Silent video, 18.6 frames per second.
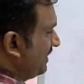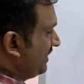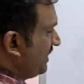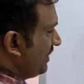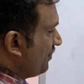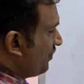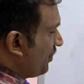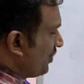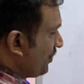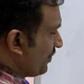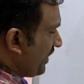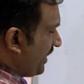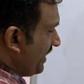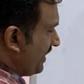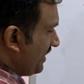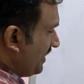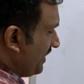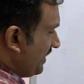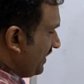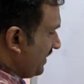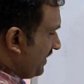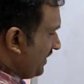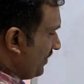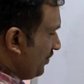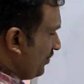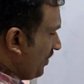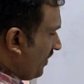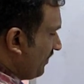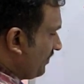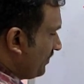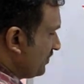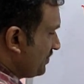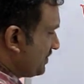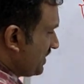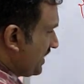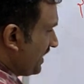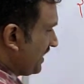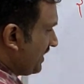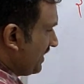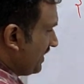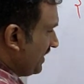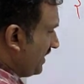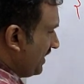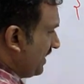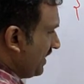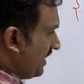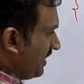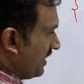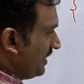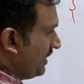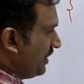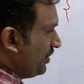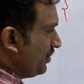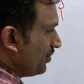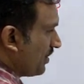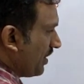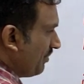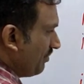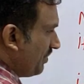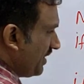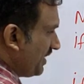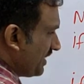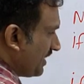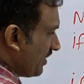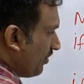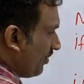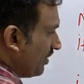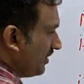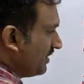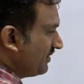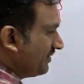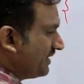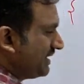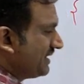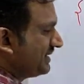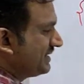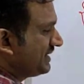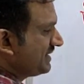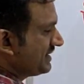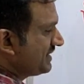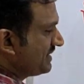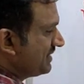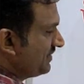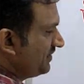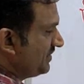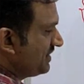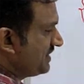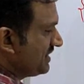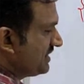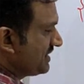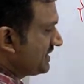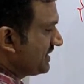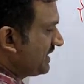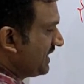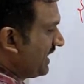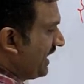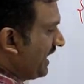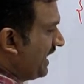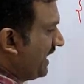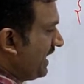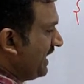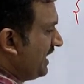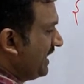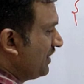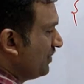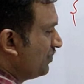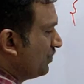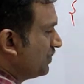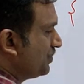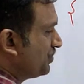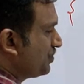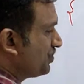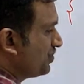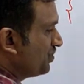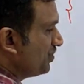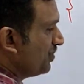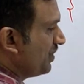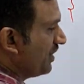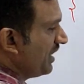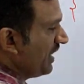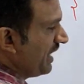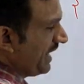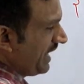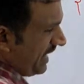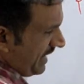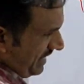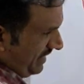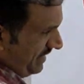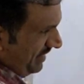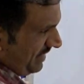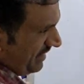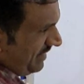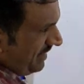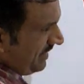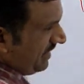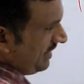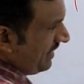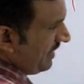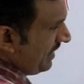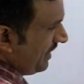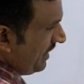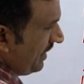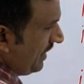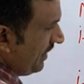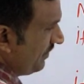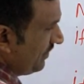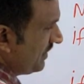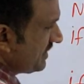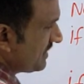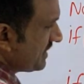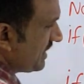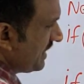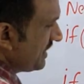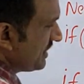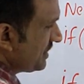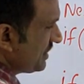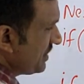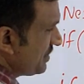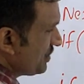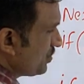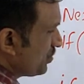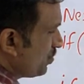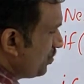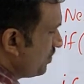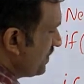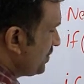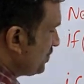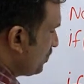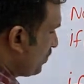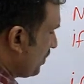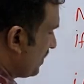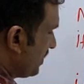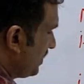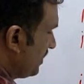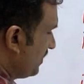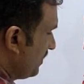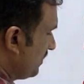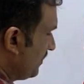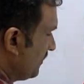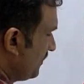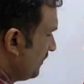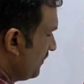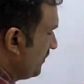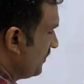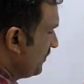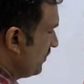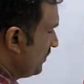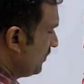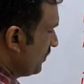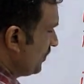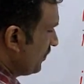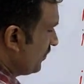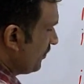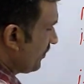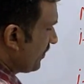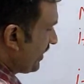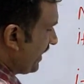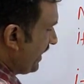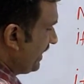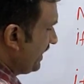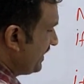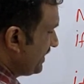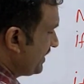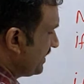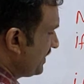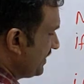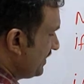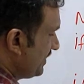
Then what you write? You have to check, did you completed all the vertices, which is k equals to n. If this condition is true, means what? Write,